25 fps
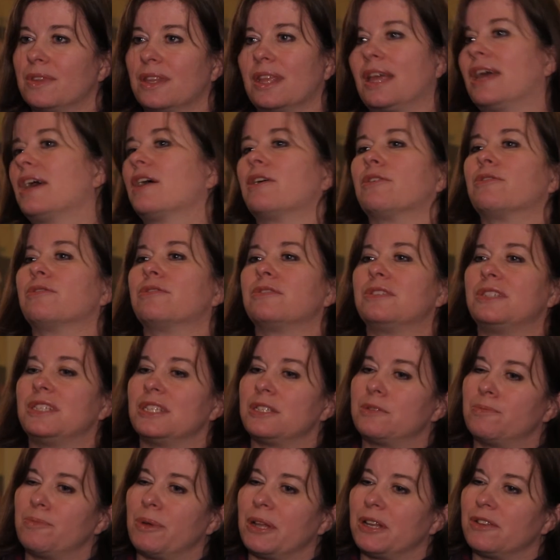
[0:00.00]
health
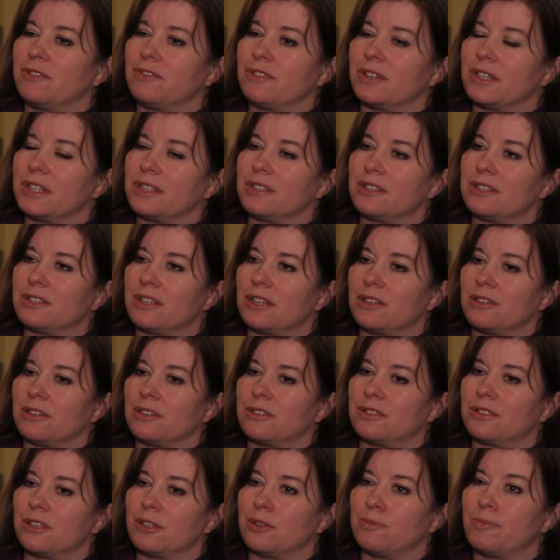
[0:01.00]
disbenefits,
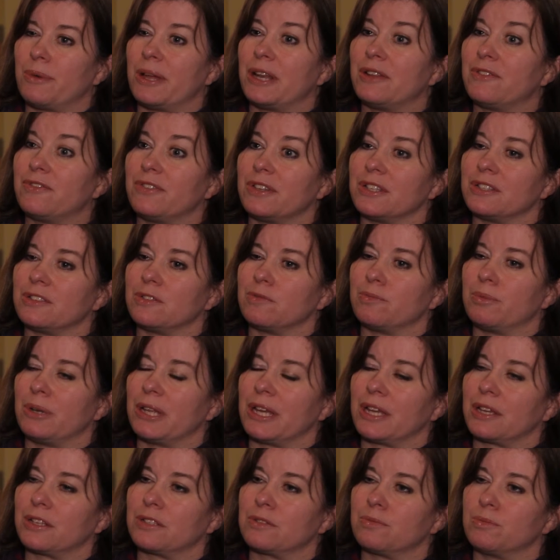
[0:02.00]
so the benefits of
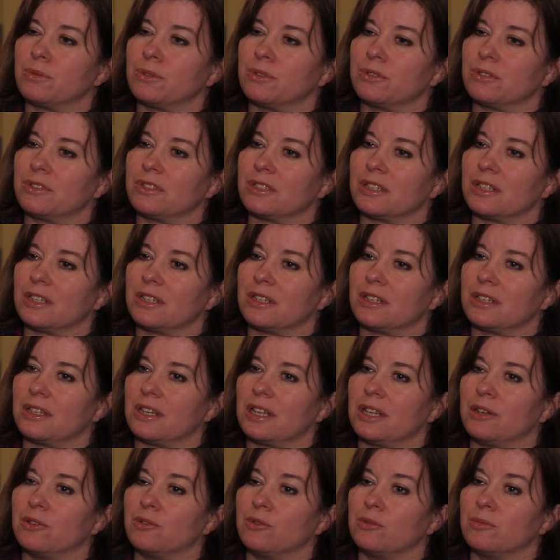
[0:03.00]
playing sport are
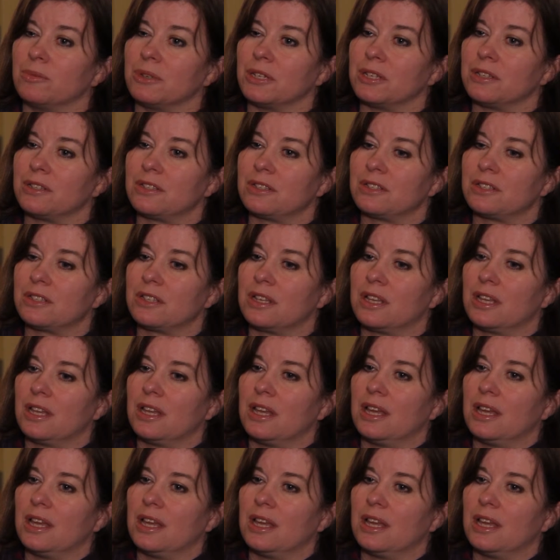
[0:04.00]
enormous.